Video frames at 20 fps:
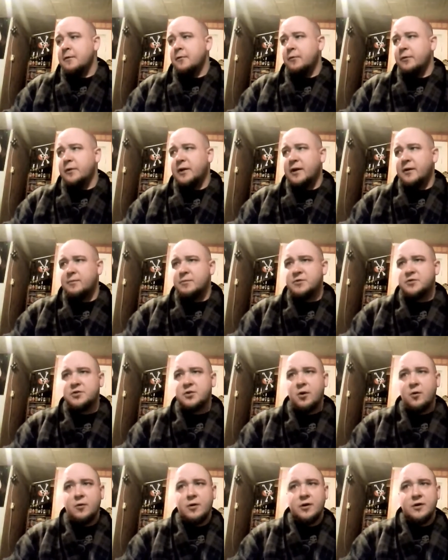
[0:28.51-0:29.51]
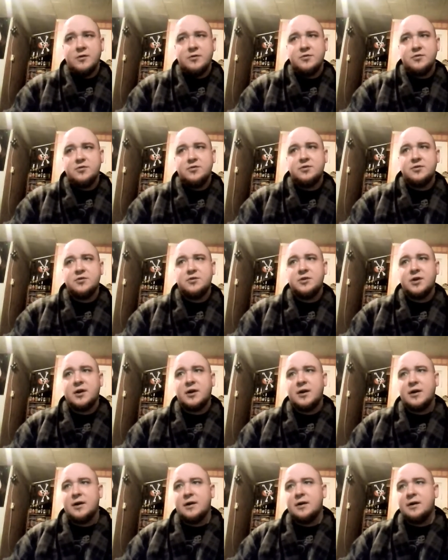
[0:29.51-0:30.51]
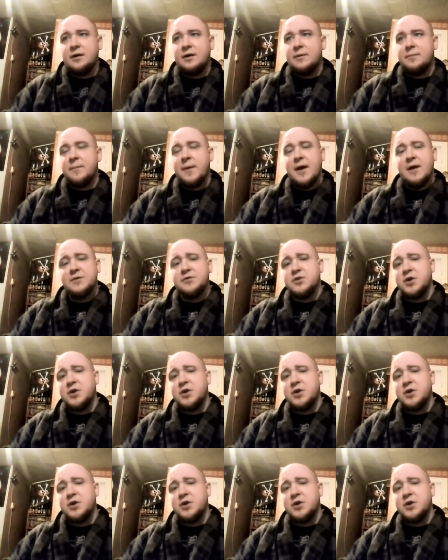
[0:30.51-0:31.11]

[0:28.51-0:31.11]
we got Muskoka's Mad